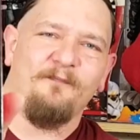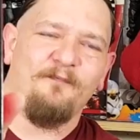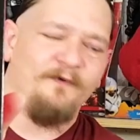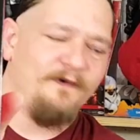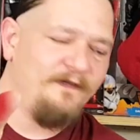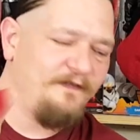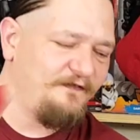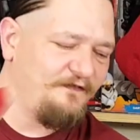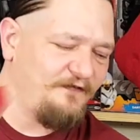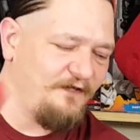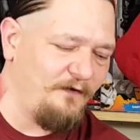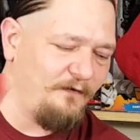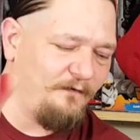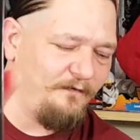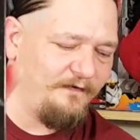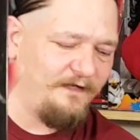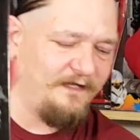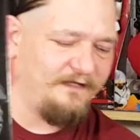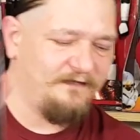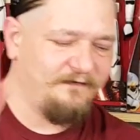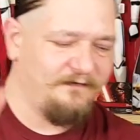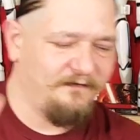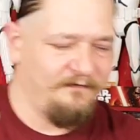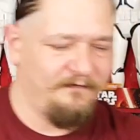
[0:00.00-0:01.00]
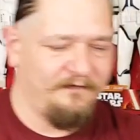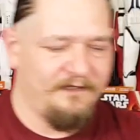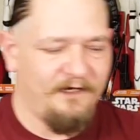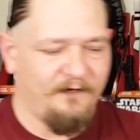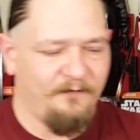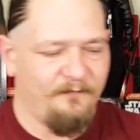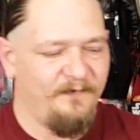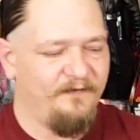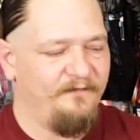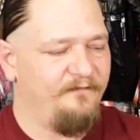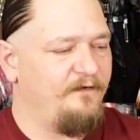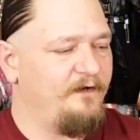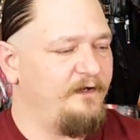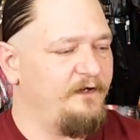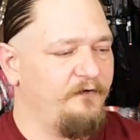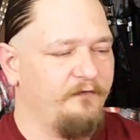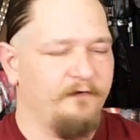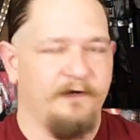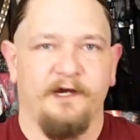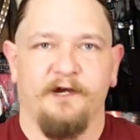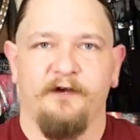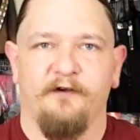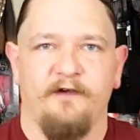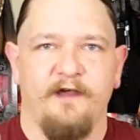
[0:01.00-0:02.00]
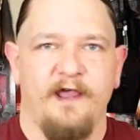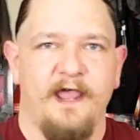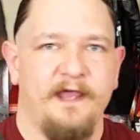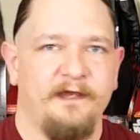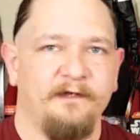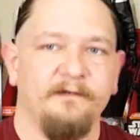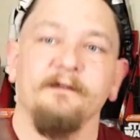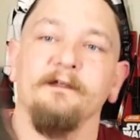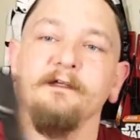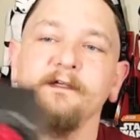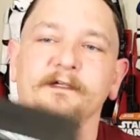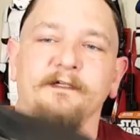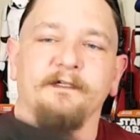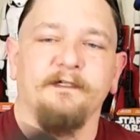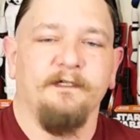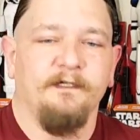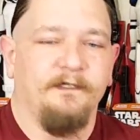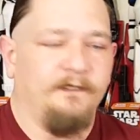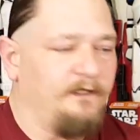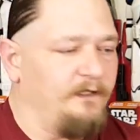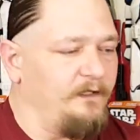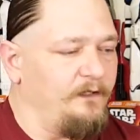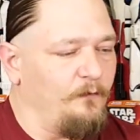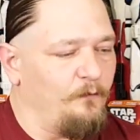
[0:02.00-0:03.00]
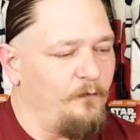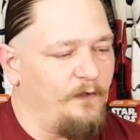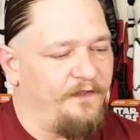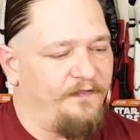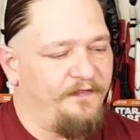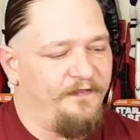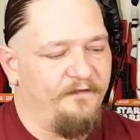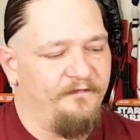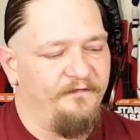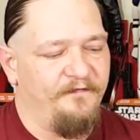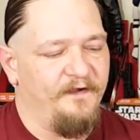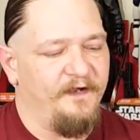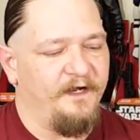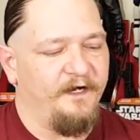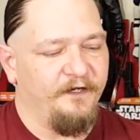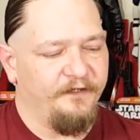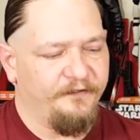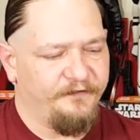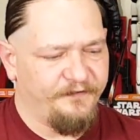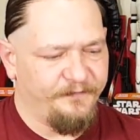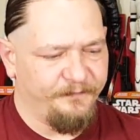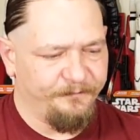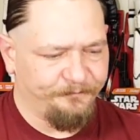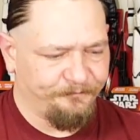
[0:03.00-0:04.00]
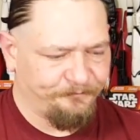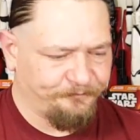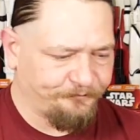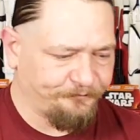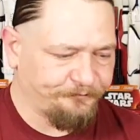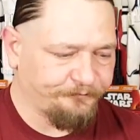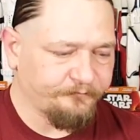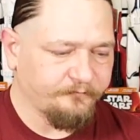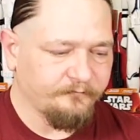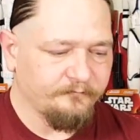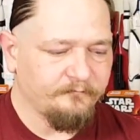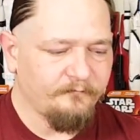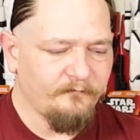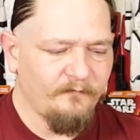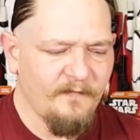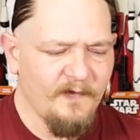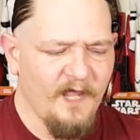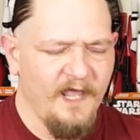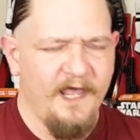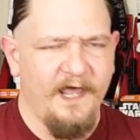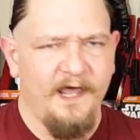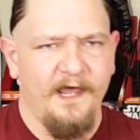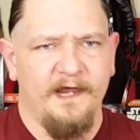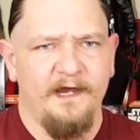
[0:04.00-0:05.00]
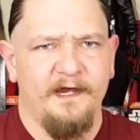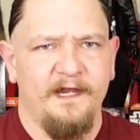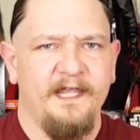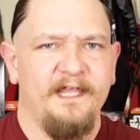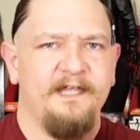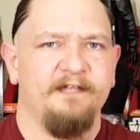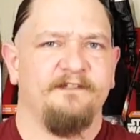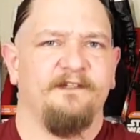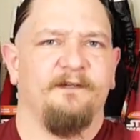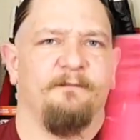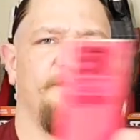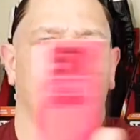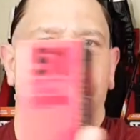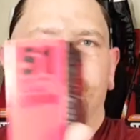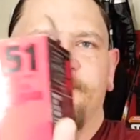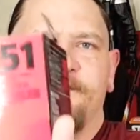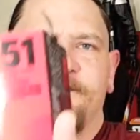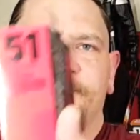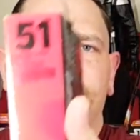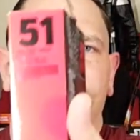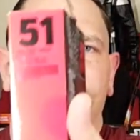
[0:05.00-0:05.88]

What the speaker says: up with, so that'll be fun to recreate with the figures. And he is number